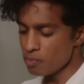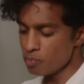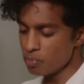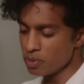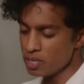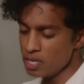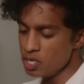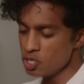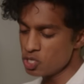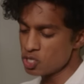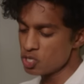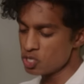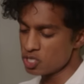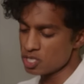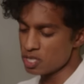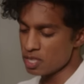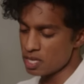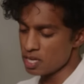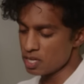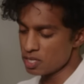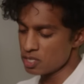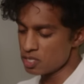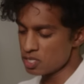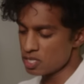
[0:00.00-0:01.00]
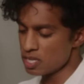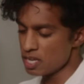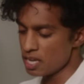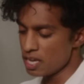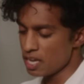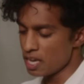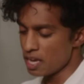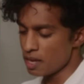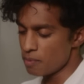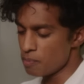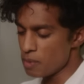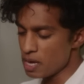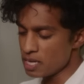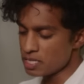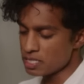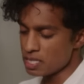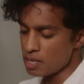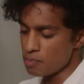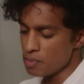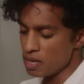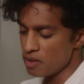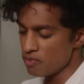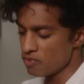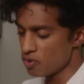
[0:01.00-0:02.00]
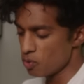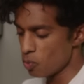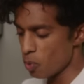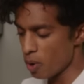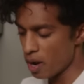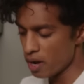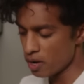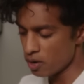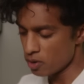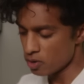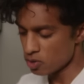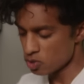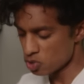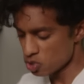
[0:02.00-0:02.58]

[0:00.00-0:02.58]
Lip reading: bleaches things and makes them even whiter.